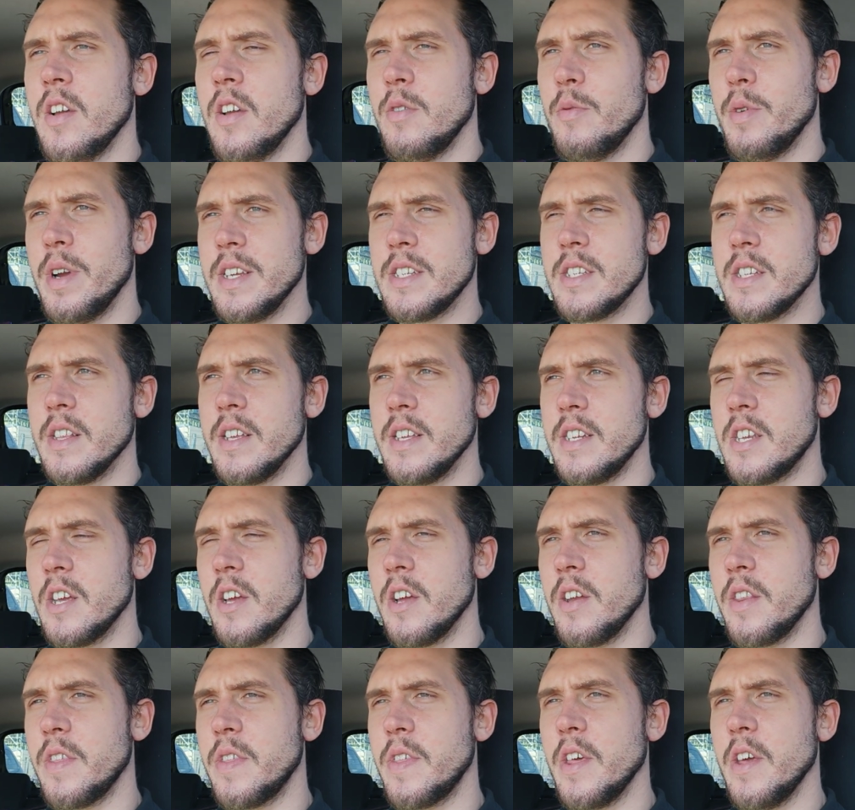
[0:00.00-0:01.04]
recently
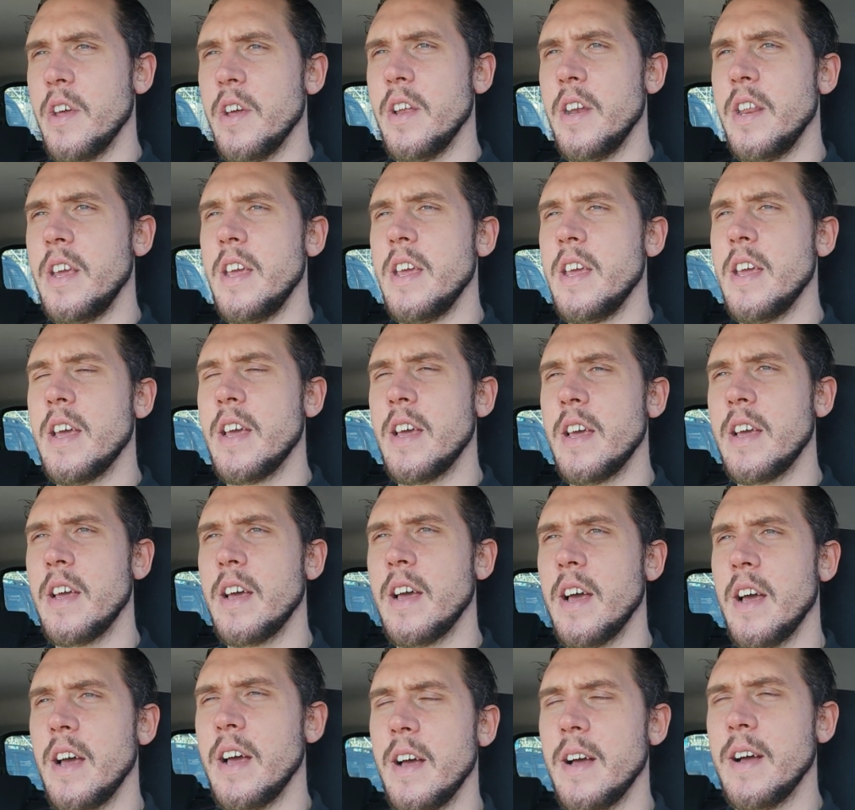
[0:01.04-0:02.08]
turned
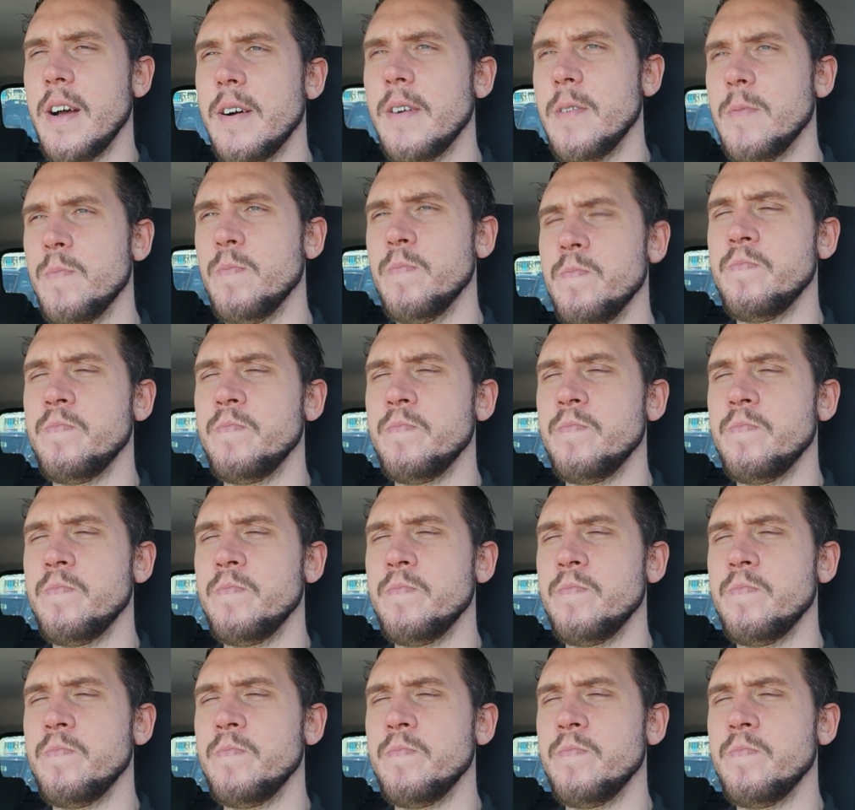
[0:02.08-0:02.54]
30.